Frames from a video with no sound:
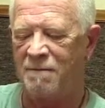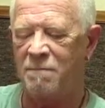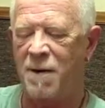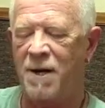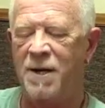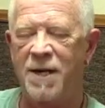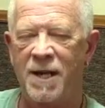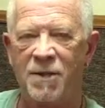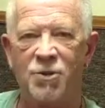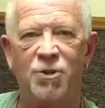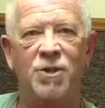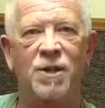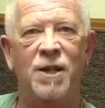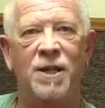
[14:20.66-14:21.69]
about an
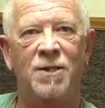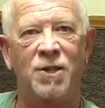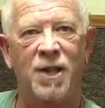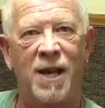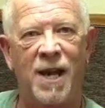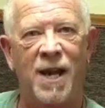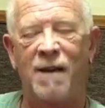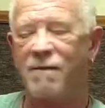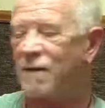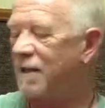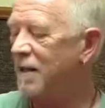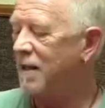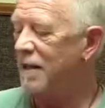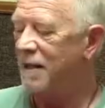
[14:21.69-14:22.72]
inch, inch and a half.
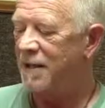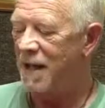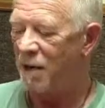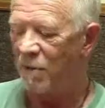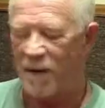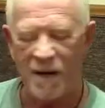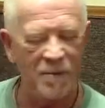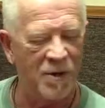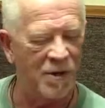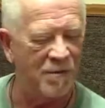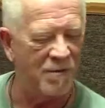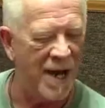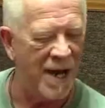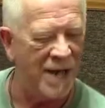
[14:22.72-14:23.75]
Now what I'm going to
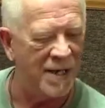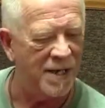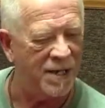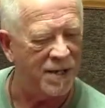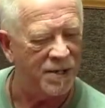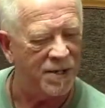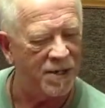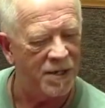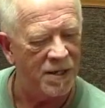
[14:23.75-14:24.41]
find is